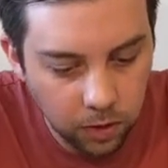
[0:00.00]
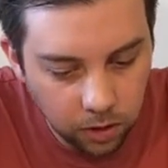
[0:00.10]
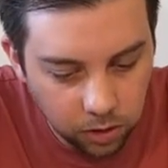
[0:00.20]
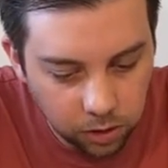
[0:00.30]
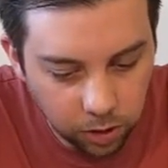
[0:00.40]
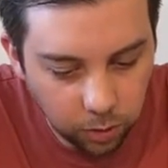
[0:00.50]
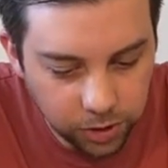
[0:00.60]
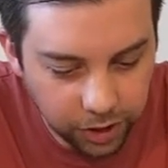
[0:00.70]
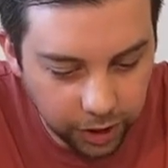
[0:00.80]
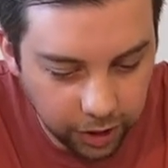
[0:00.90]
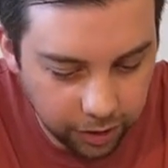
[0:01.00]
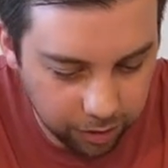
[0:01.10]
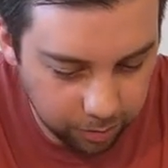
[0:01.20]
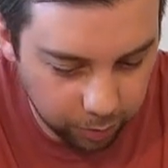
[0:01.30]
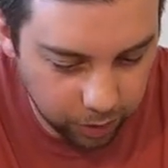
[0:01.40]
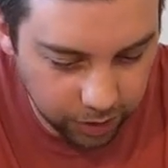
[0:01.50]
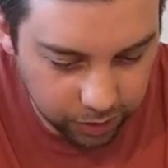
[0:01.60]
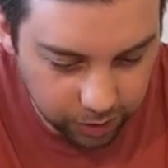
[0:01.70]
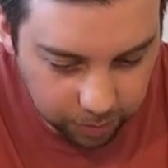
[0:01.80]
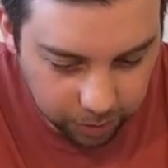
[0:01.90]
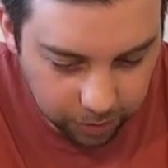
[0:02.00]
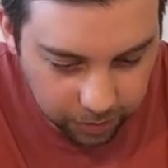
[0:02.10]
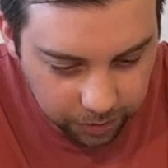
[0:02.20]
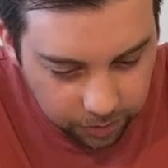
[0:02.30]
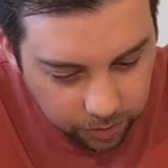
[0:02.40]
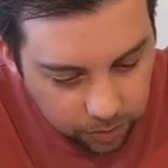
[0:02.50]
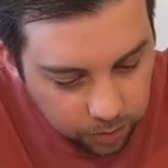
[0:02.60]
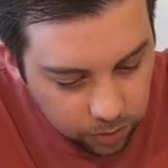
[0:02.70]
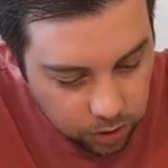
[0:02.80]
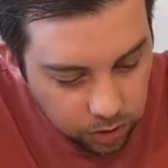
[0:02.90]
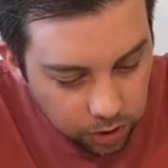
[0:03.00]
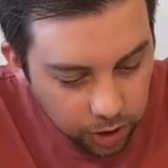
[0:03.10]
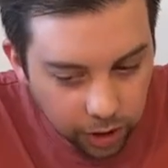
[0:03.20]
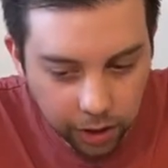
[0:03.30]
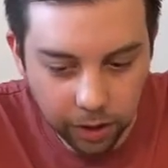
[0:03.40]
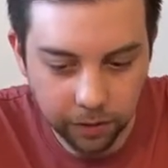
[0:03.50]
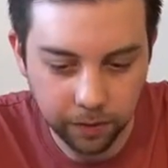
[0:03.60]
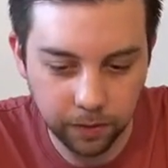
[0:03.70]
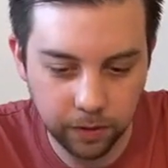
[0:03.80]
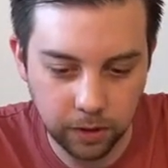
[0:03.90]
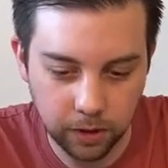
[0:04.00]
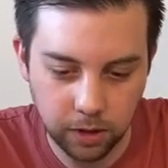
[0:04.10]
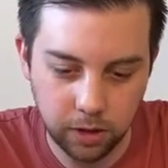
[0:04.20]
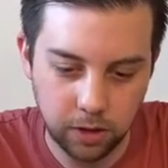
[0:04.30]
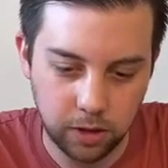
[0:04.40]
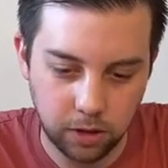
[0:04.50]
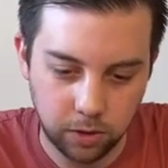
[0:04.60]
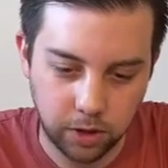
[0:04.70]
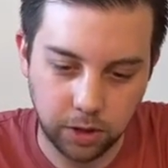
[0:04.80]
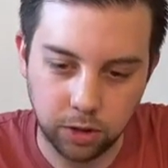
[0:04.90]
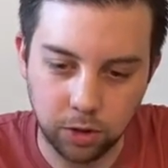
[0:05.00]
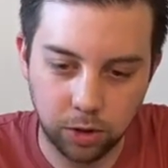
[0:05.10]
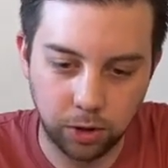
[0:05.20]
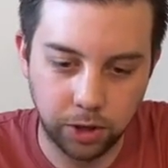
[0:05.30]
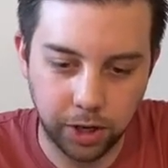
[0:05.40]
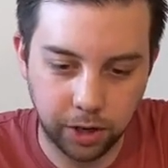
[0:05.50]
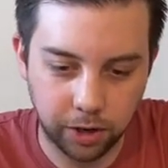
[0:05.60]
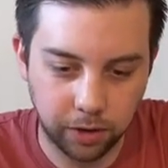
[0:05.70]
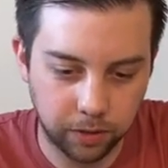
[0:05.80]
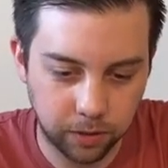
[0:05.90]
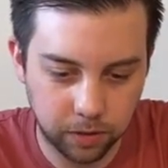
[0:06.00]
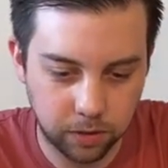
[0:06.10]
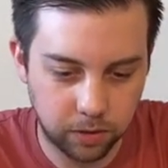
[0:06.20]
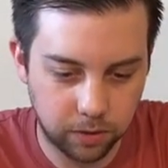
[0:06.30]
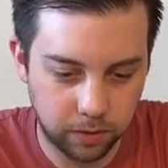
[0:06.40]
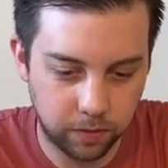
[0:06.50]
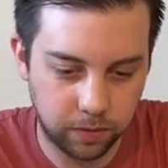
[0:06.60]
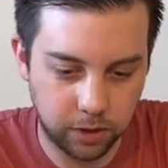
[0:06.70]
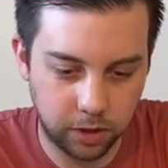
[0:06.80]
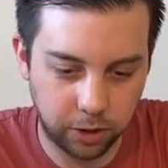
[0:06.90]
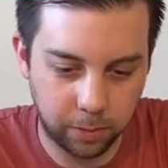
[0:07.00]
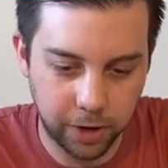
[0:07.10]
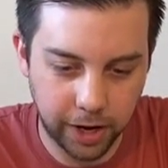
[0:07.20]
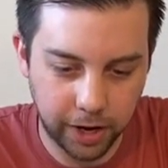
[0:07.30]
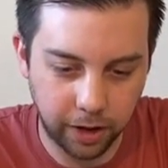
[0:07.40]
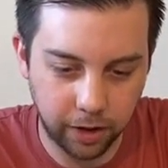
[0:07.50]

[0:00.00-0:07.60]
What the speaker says: So once again, pretty simple. Just got the controller here in a little bag.